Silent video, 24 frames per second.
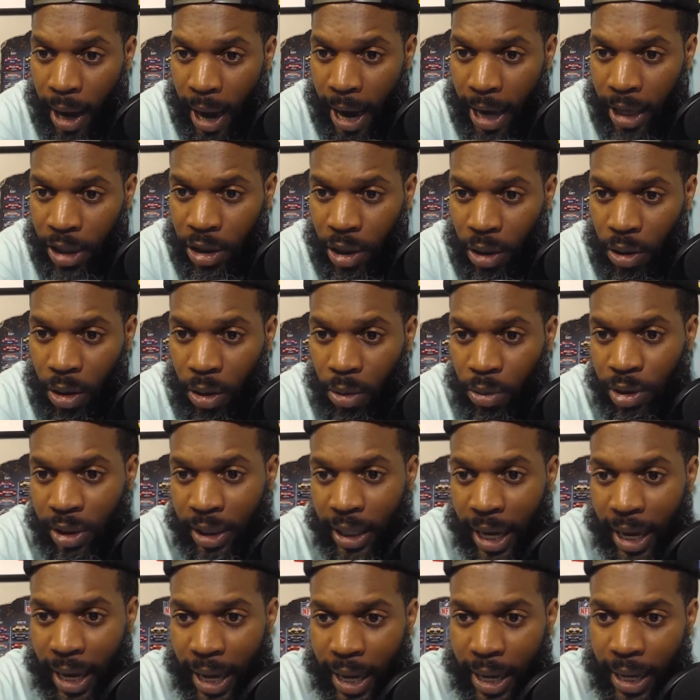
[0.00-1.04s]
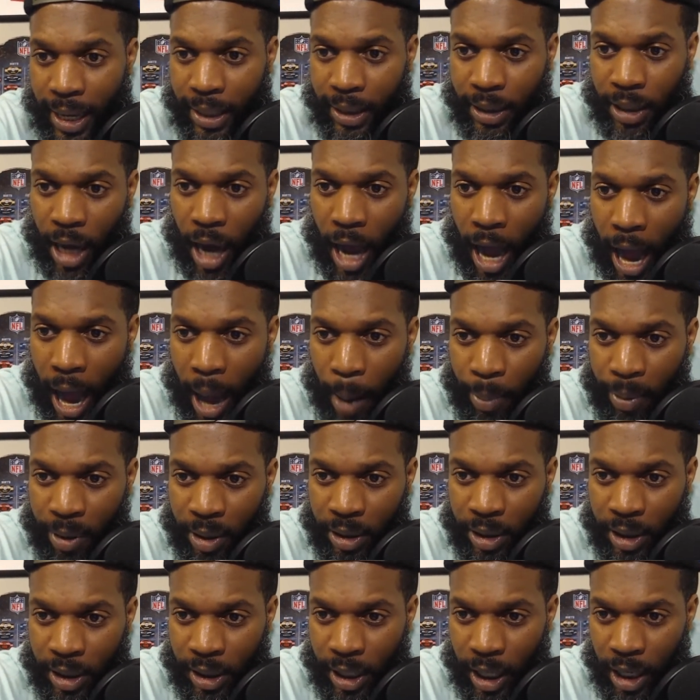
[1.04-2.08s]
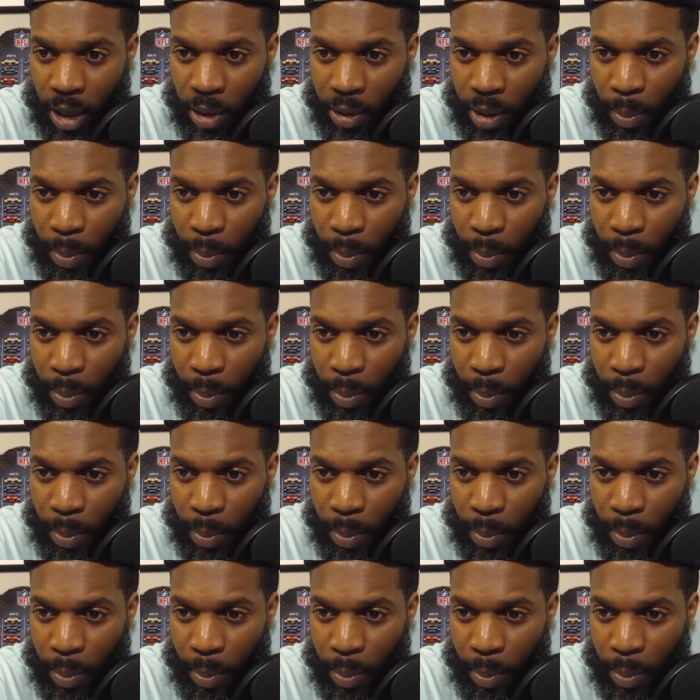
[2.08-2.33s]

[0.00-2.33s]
ISO says Hopkins still